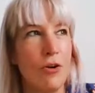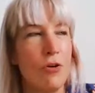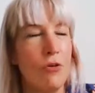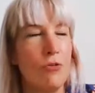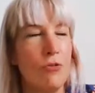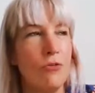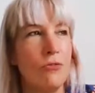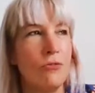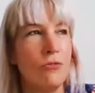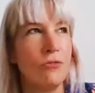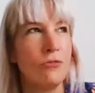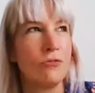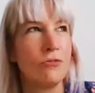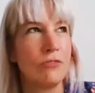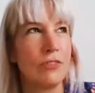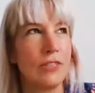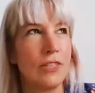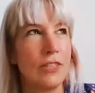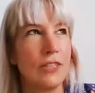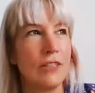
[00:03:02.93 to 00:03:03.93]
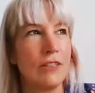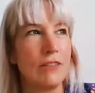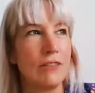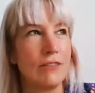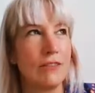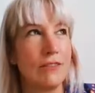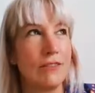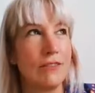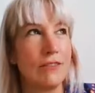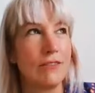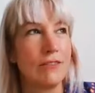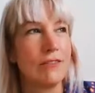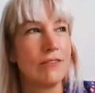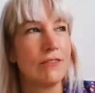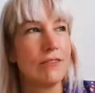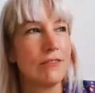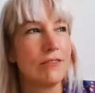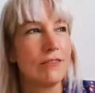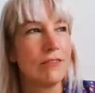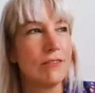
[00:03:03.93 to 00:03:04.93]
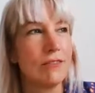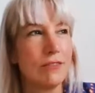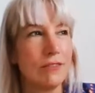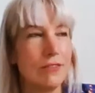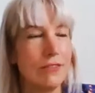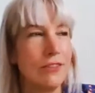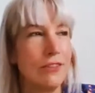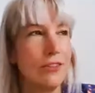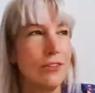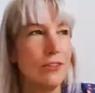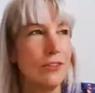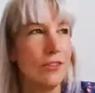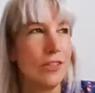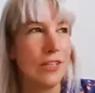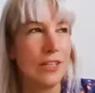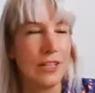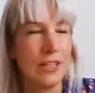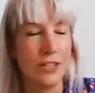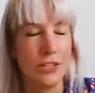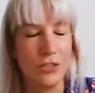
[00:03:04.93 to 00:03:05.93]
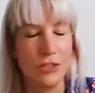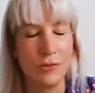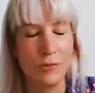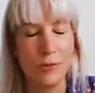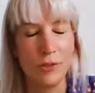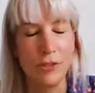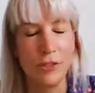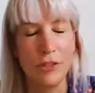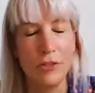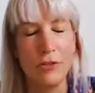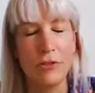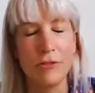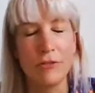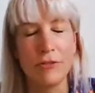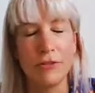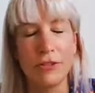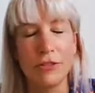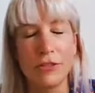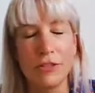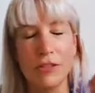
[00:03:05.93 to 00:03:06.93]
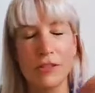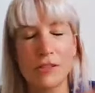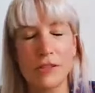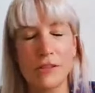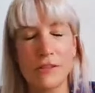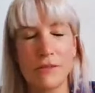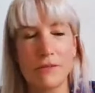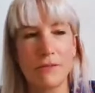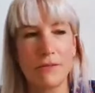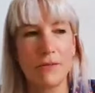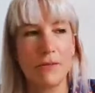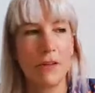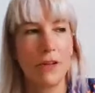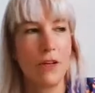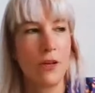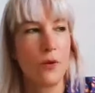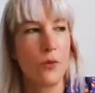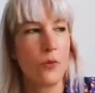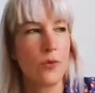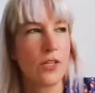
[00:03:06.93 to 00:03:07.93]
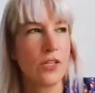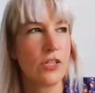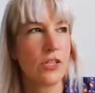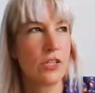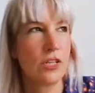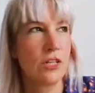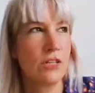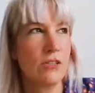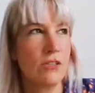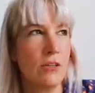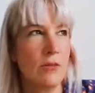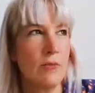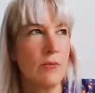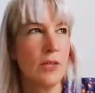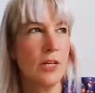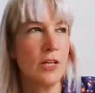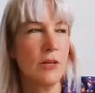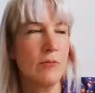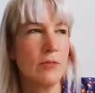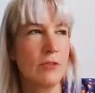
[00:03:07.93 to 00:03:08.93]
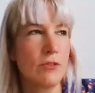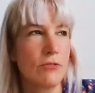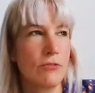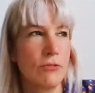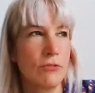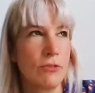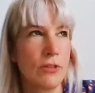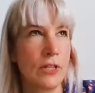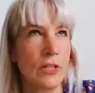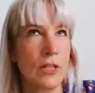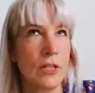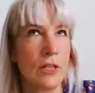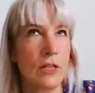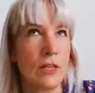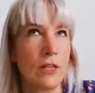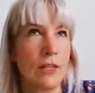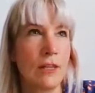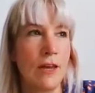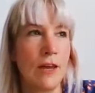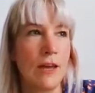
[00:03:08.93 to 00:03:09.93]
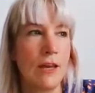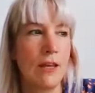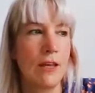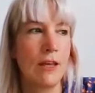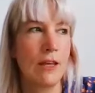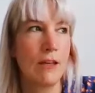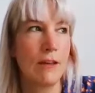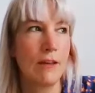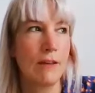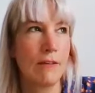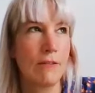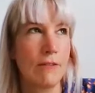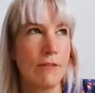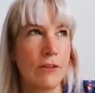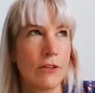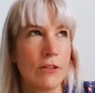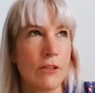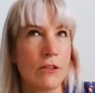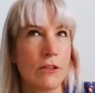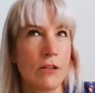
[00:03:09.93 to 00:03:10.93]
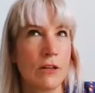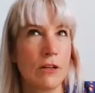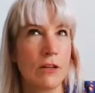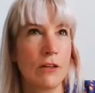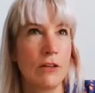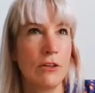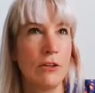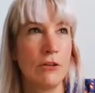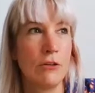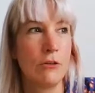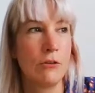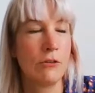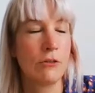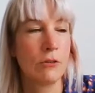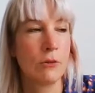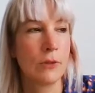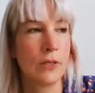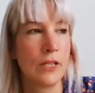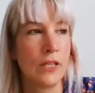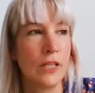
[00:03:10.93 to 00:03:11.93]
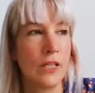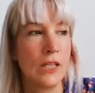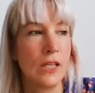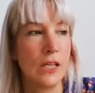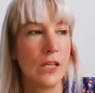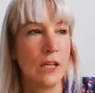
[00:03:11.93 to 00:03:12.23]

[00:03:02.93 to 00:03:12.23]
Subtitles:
your own like connection with the universe, which can sometimes feel like, if you're kind of new to it,